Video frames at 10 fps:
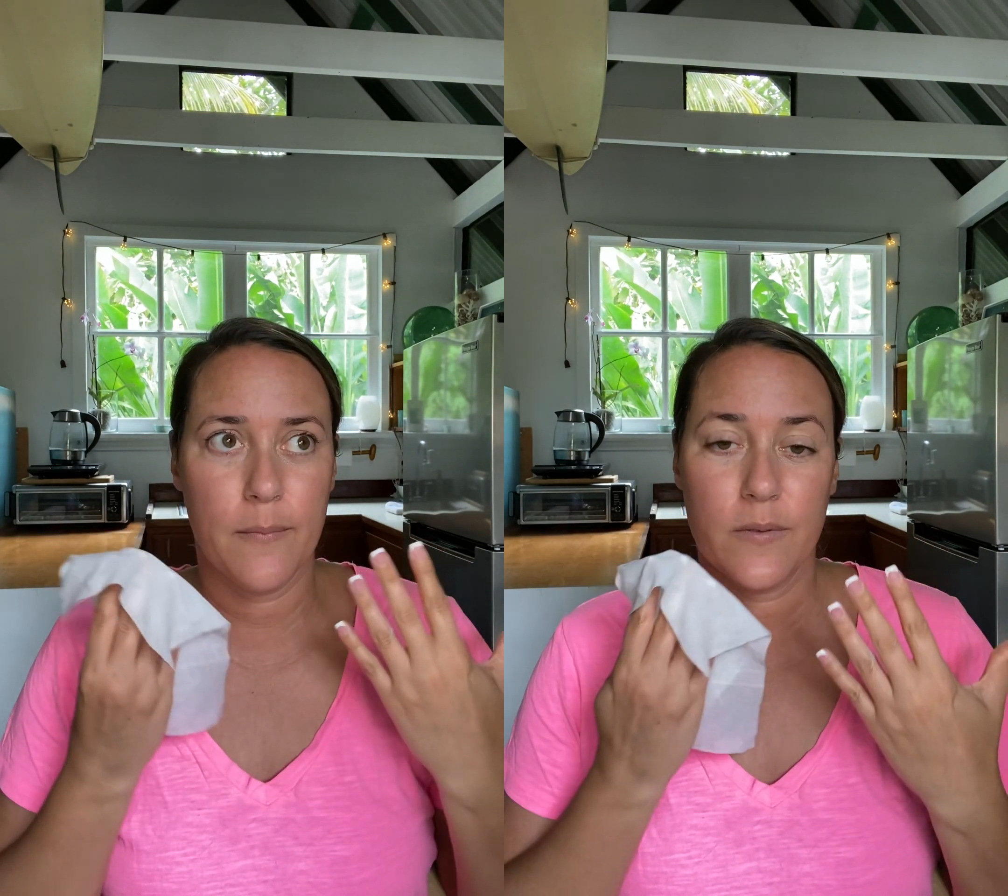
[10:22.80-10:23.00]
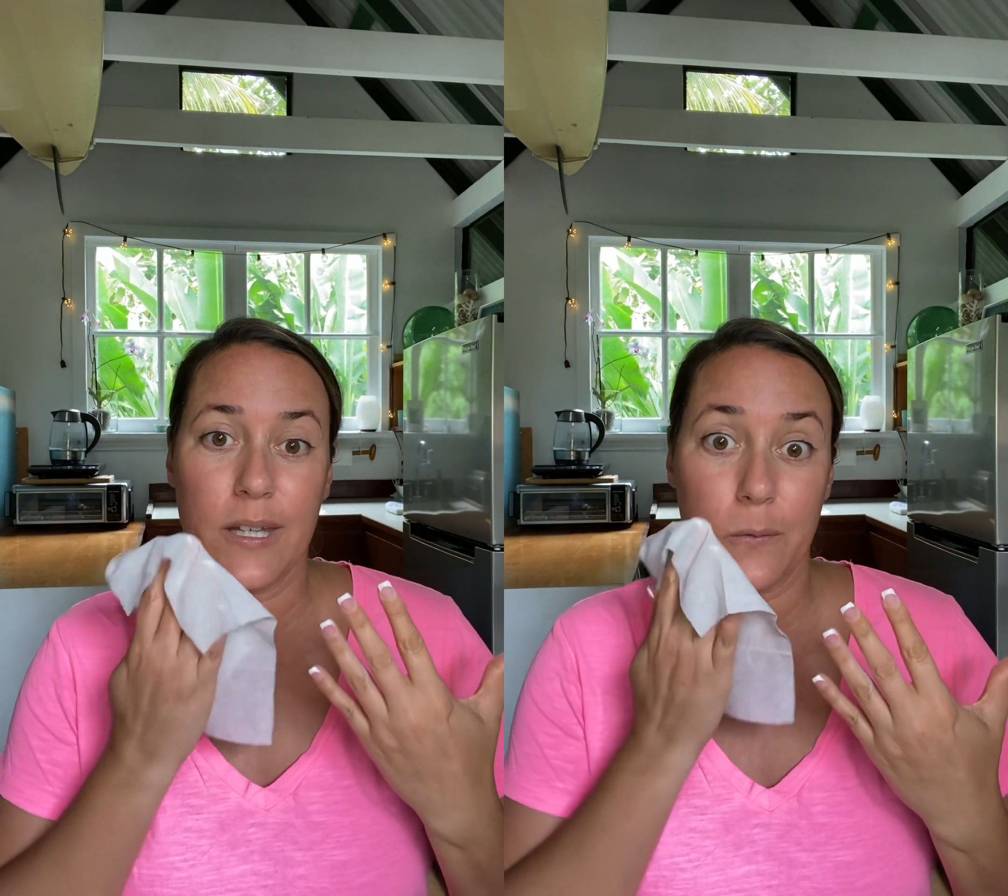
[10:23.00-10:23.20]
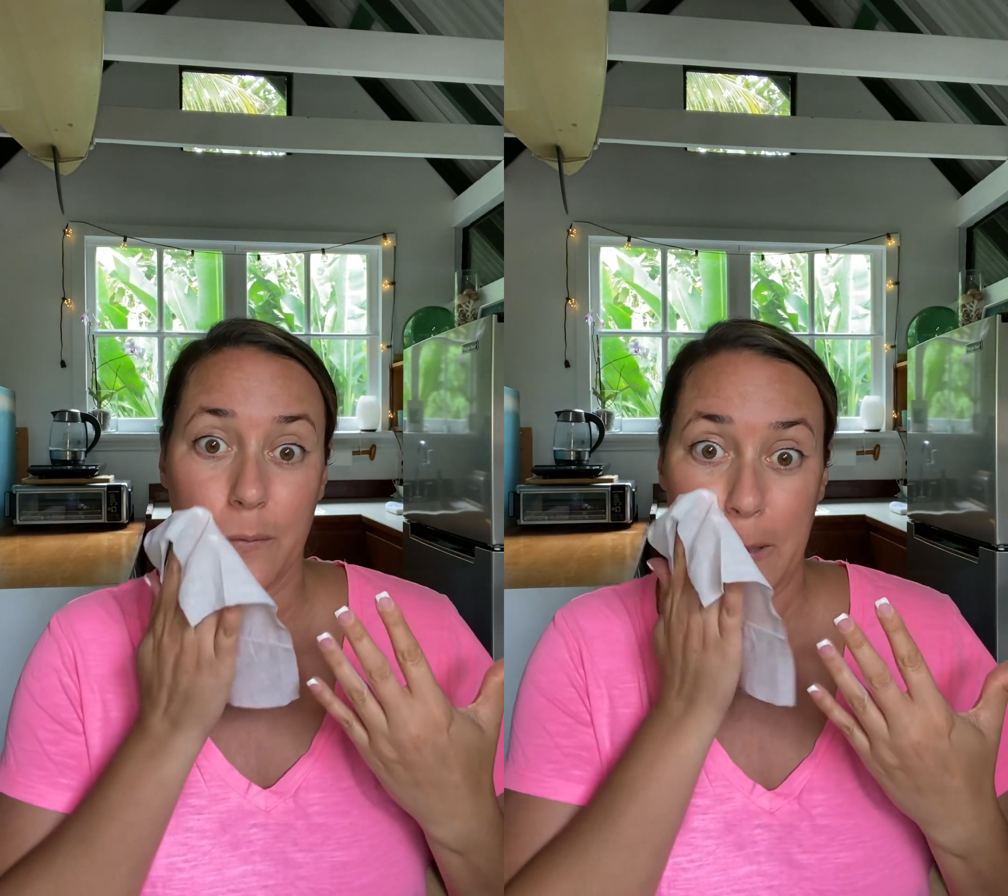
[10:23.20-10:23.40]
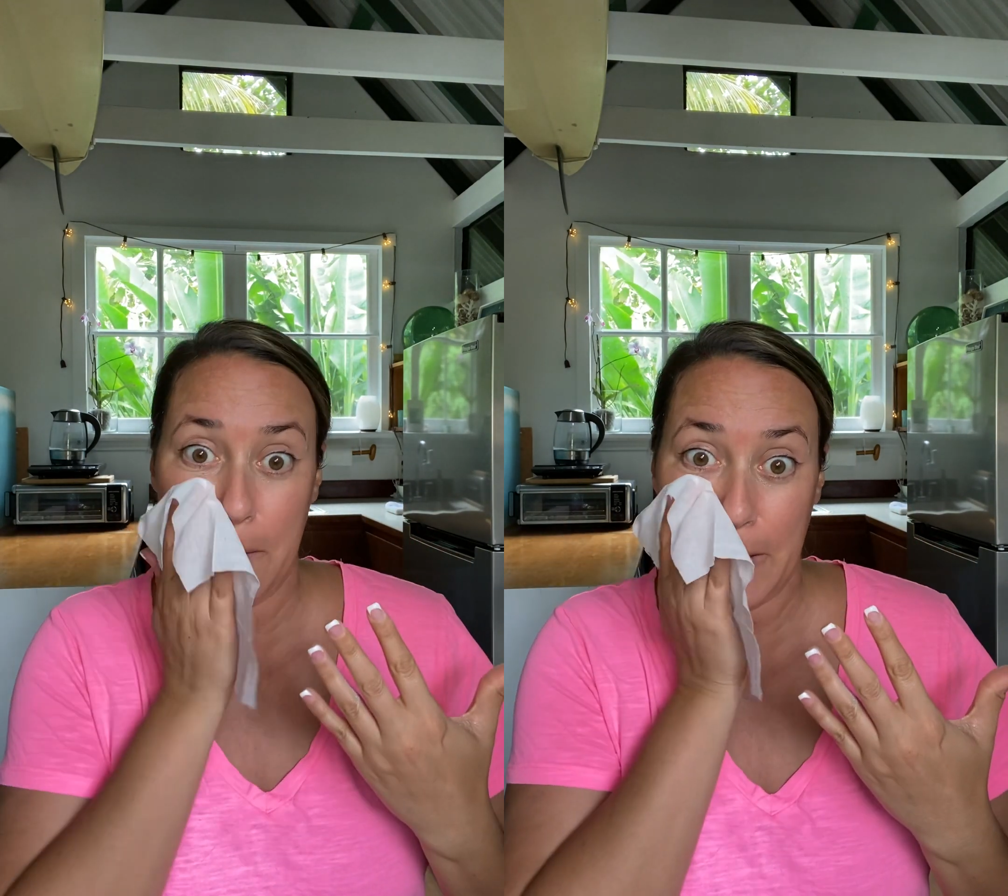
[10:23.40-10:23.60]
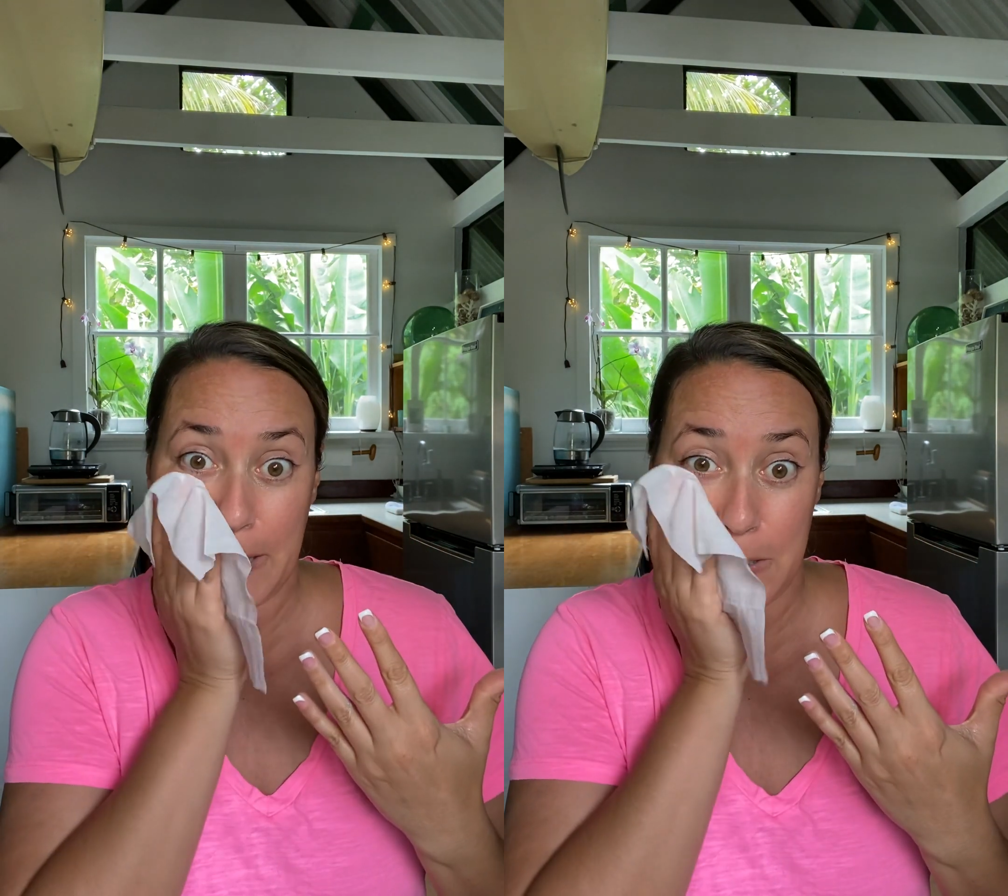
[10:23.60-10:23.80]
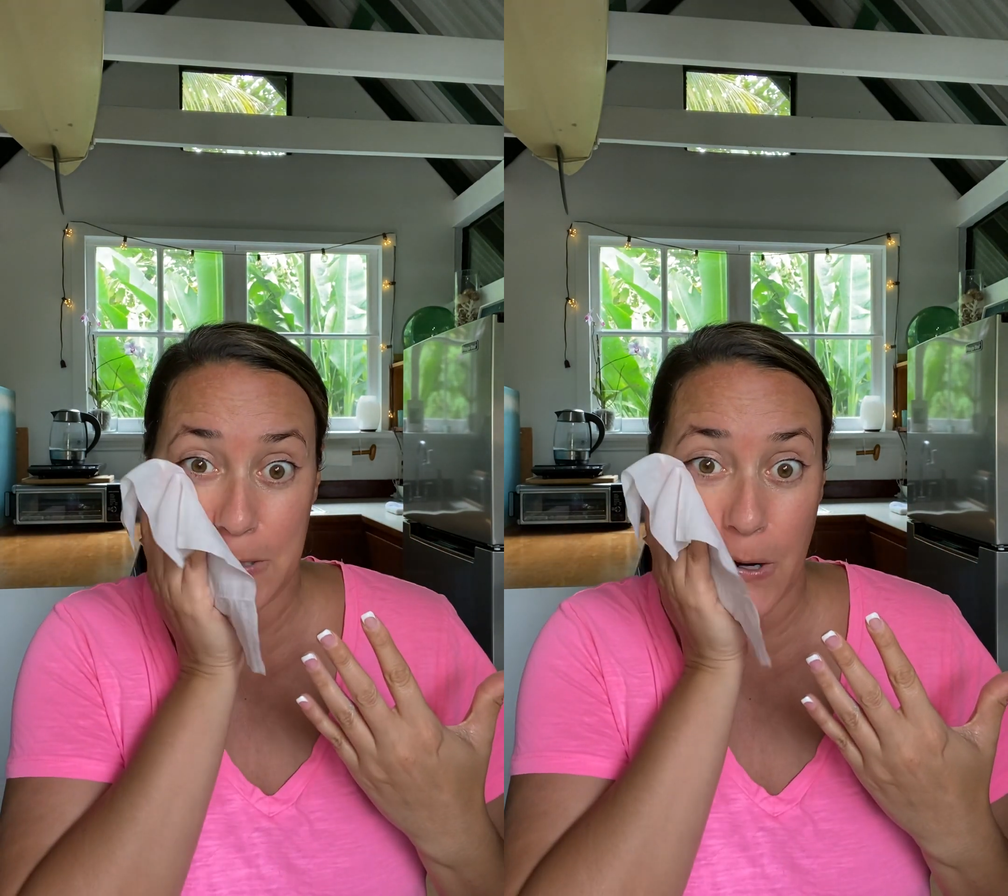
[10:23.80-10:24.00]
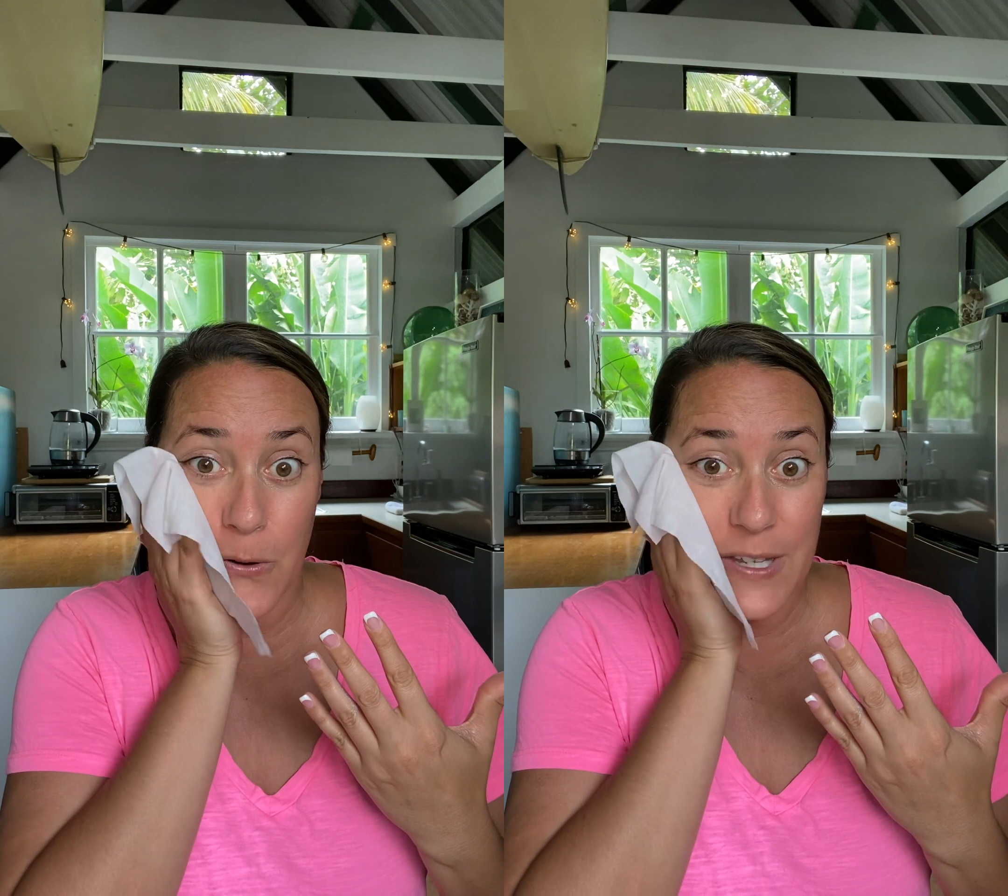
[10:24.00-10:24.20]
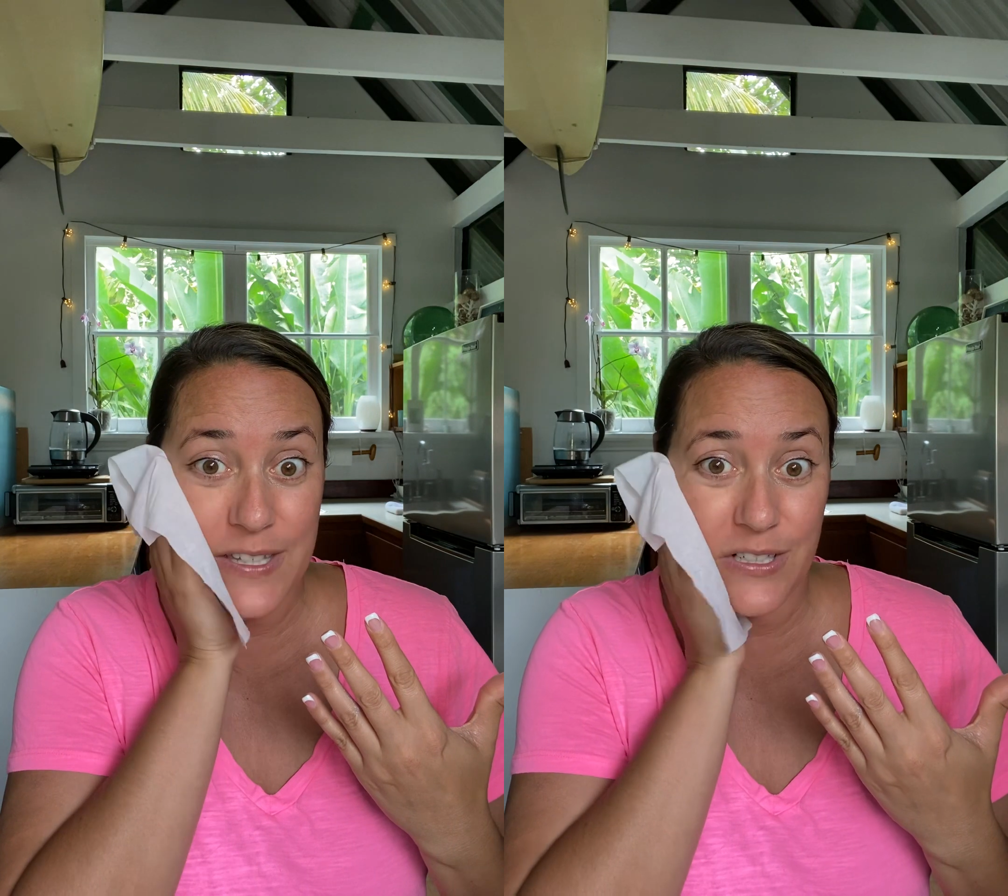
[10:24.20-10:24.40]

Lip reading: get rid of like dullness